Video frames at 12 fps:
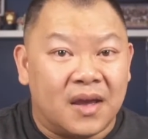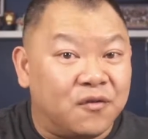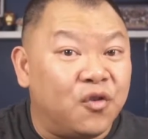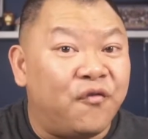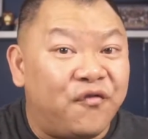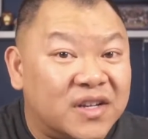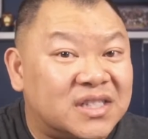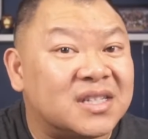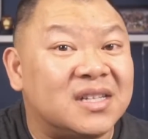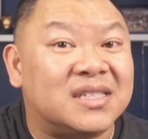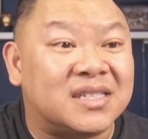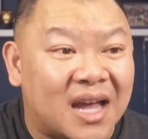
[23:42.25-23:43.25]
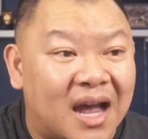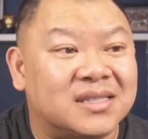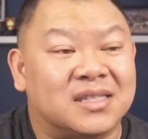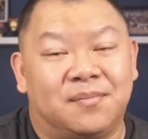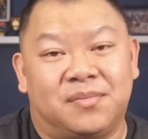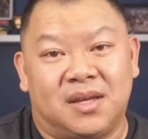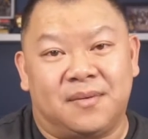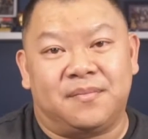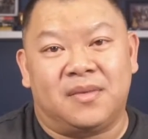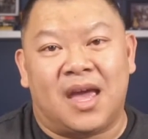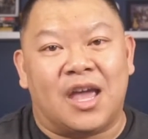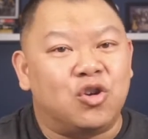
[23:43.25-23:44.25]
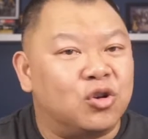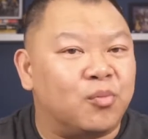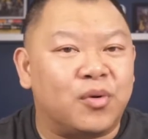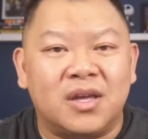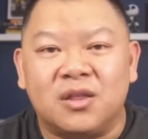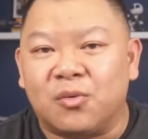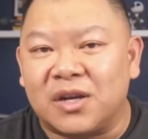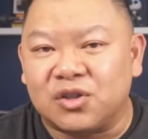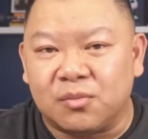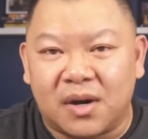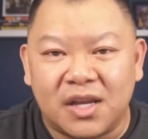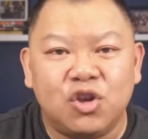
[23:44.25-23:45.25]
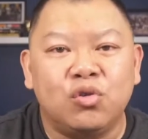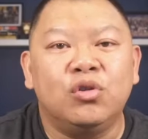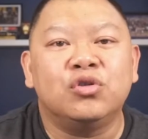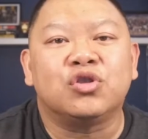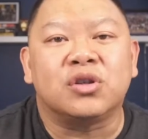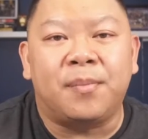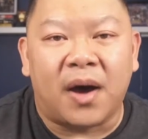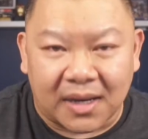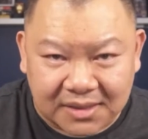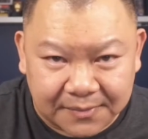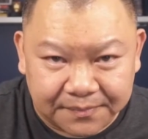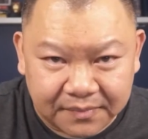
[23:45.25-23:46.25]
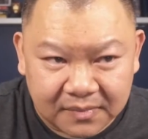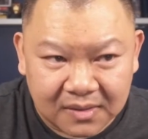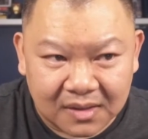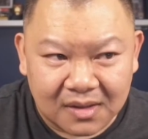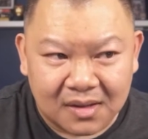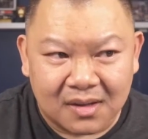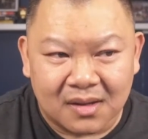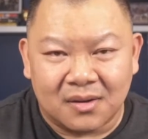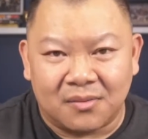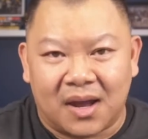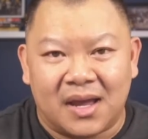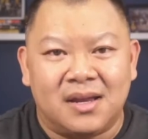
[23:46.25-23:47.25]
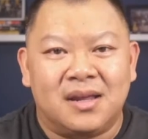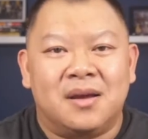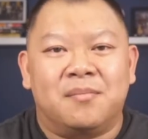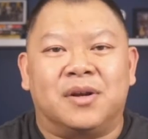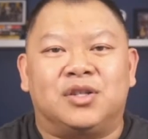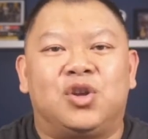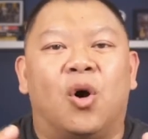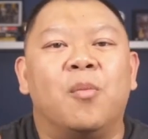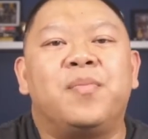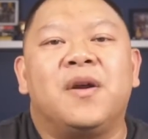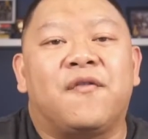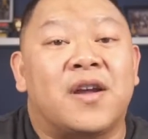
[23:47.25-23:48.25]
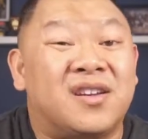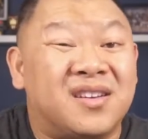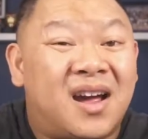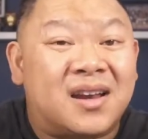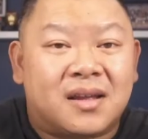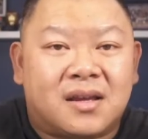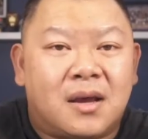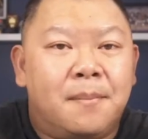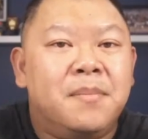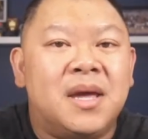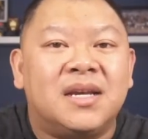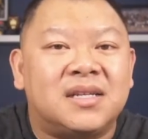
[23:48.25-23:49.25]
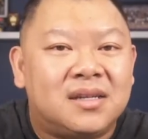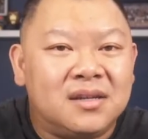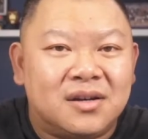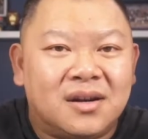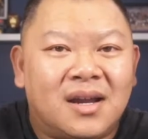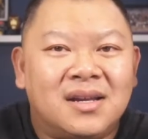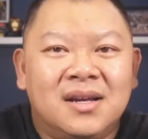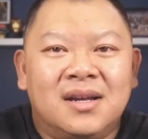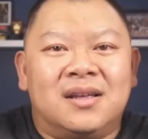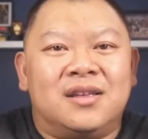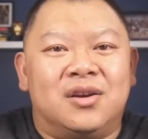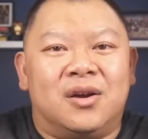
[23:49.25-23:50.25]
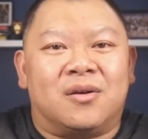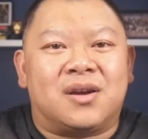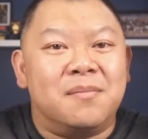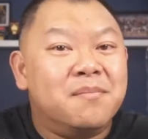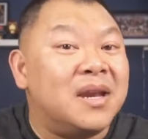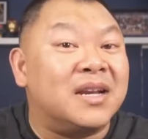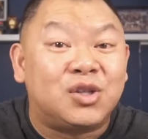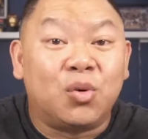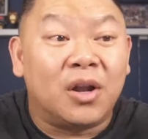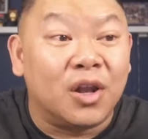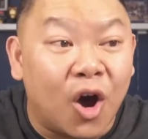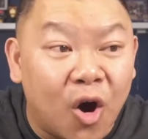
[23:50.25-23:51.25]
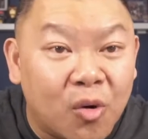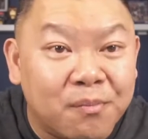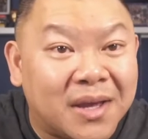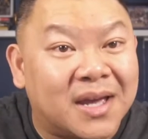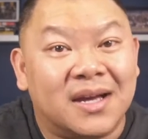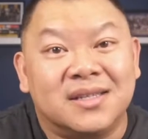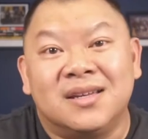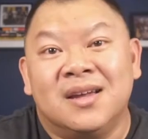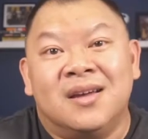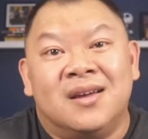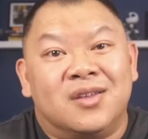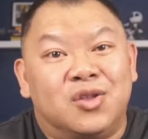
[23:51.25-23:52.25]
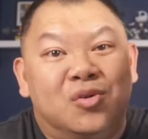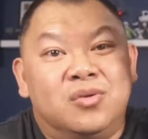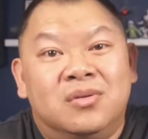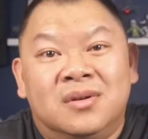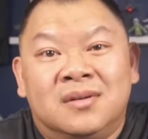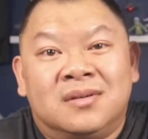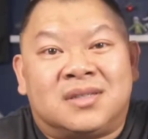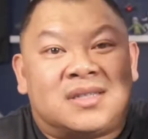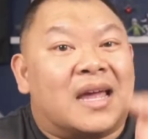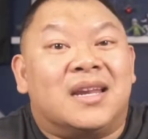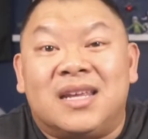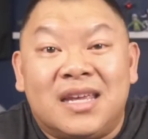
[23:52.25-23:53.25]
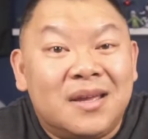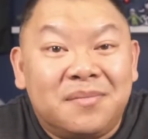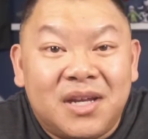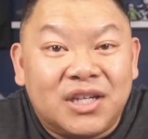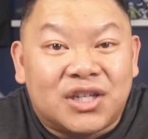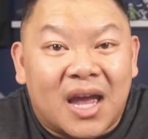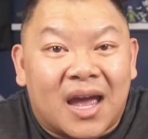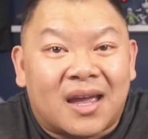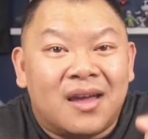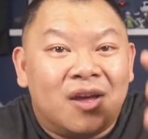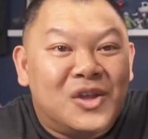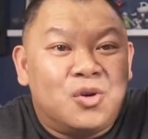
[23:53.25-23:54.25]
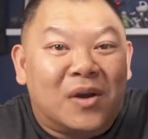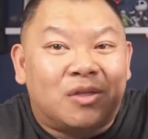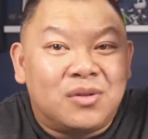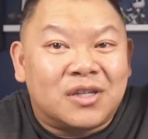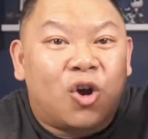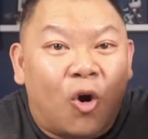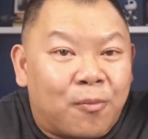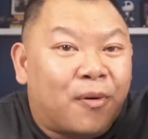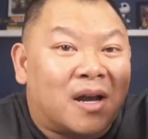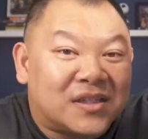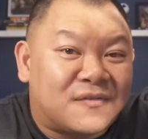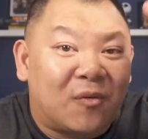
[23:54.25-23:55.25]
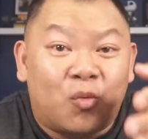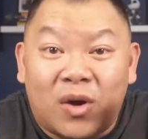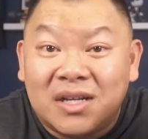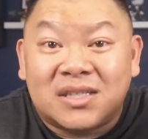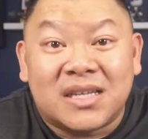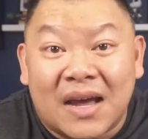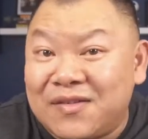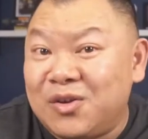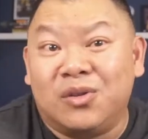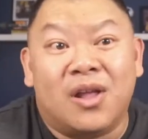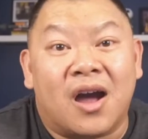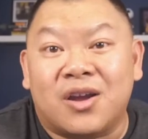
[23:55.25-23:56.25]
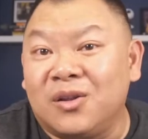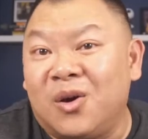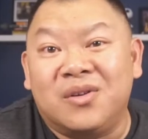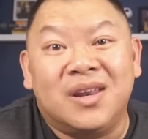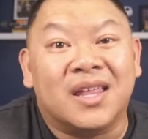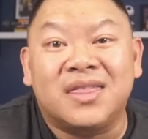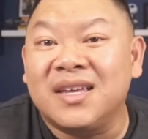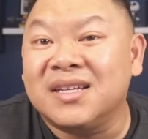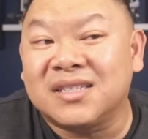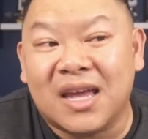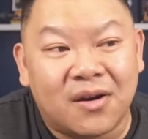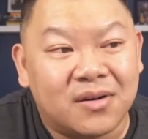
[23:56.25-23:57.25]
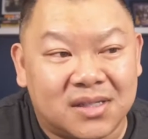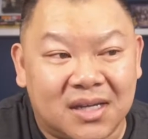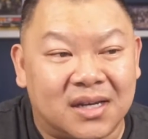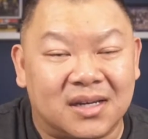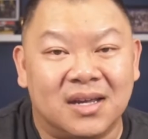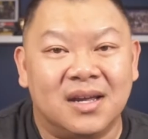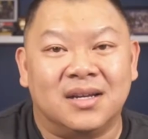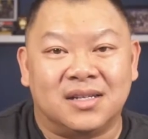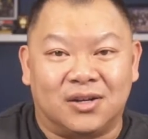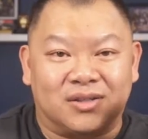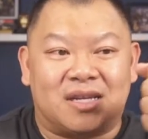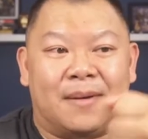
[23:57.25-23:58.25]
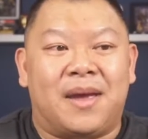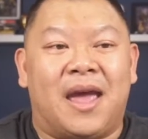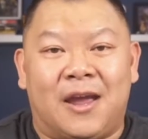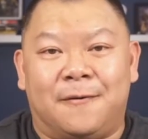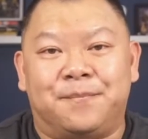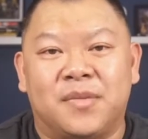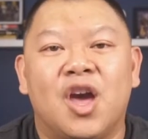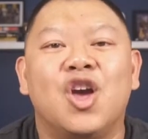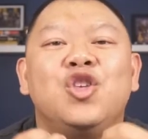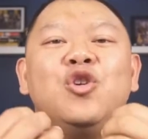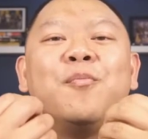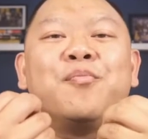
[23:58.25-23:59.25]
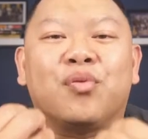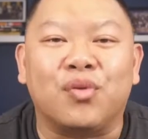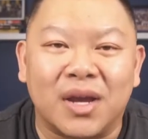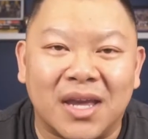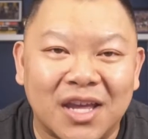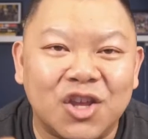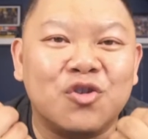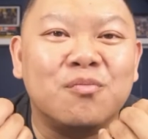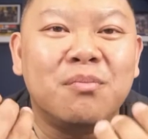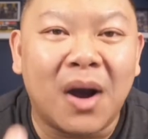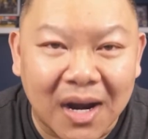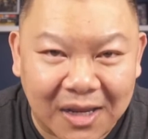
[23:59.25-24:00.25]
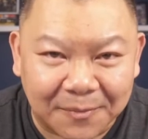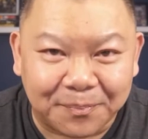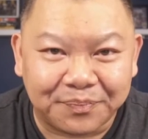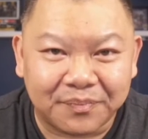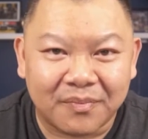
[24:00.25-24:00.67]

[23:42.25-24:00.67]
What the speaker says: If you physically sign something and you don't bring in the rest of your money, you lose your deposit, right? But don't be afraid. You're not committed. You're not, committed to a loan because you sign an EMD check. You went through this whole process from 1 to 7. You lock your loan. Nothing is guaranteed till step 8. You bring in your money.